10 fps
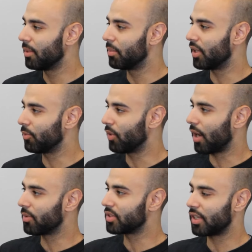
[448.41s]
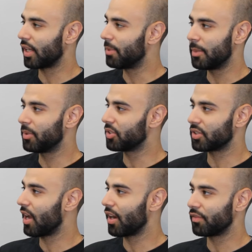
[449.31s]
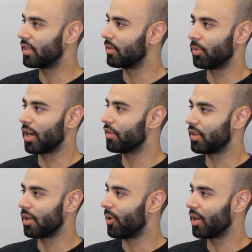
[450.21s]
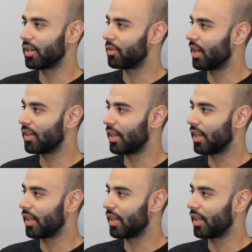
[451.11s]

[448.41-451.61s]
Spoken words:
But when I was there, like, people just kind of did whatever they wanted, right?